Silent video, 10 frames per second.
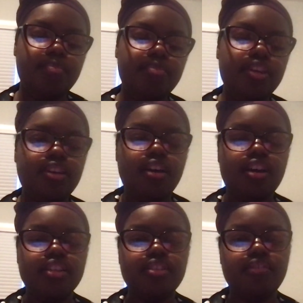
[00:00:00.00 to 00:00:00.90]

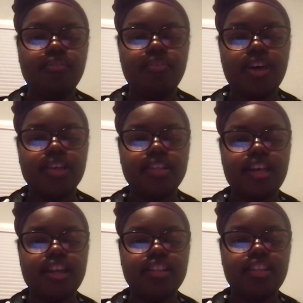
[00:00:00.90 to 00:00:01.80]
because of the fact
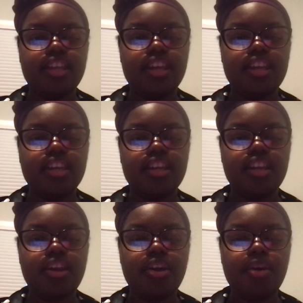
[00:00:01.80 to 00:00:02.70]
that they
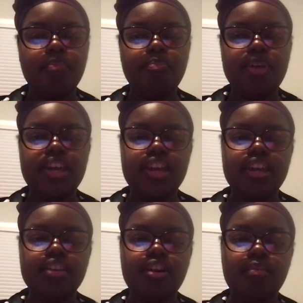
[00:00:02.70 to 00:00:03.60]

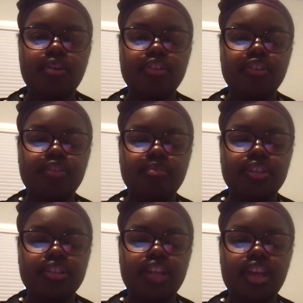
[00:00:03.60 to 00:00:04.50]
made a one little
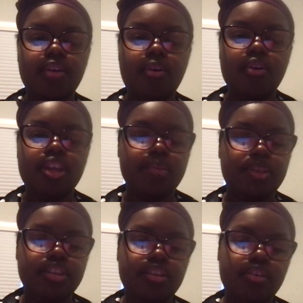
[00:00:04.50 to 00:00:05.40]
mistake or they
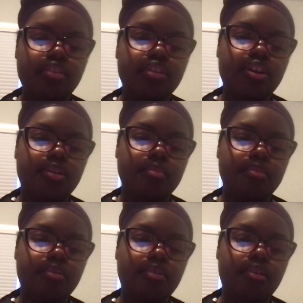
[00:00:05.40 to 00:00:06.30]
misheard them
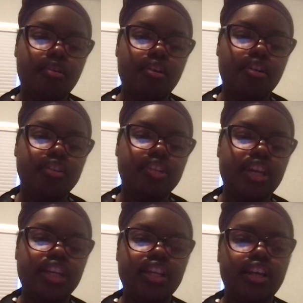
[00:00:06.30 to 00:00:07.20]
or
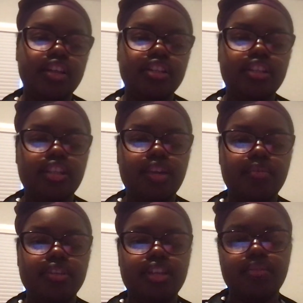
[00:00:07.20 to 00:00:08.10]
they didn't understand
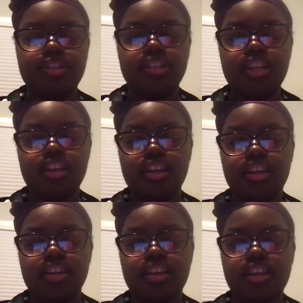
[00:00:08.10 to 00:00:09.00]
what they were saying.
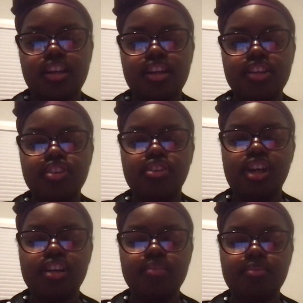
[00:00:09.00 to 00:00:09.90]
So
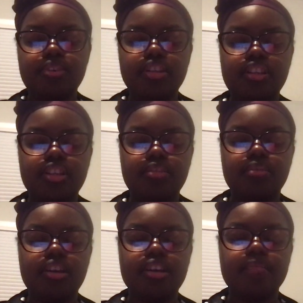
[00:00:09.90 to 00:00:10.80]
let's put it this
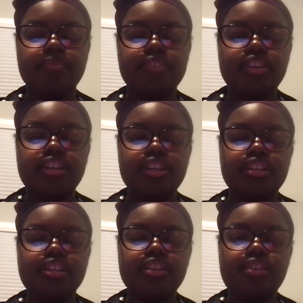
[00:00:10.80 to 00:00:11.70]
way.
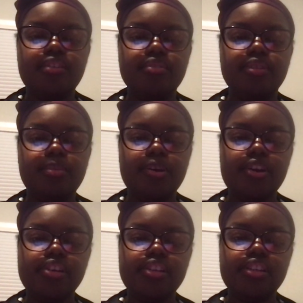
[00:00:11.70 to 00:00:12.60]
So the
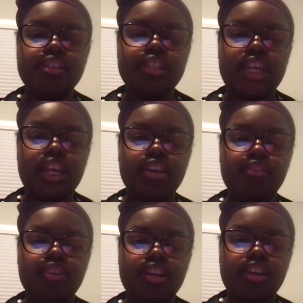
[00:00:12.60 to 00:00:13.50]
person's
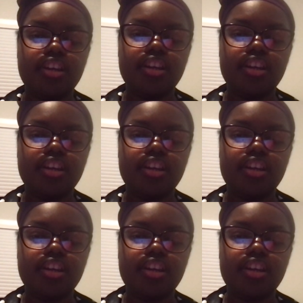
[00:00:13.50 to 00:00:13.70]
angry